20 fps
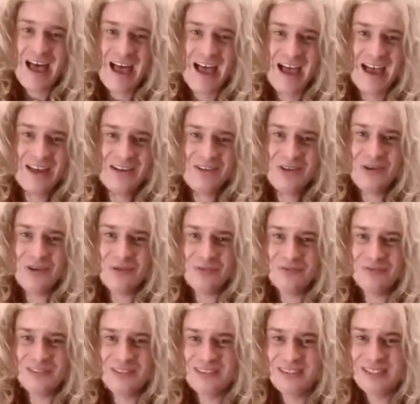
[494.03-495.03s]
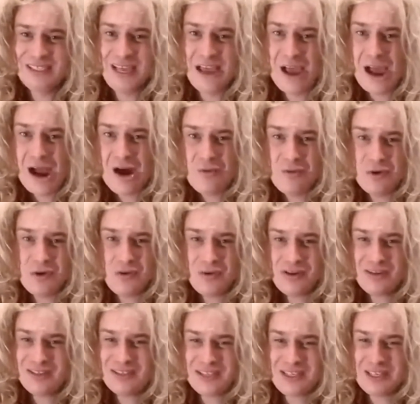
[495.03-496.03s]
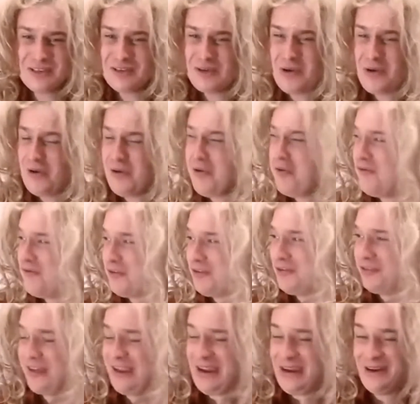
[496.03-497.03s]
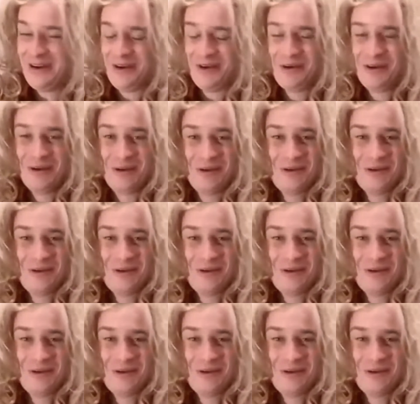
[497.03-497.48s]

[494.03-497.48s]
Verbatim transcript: I don't see how we're going to get over there.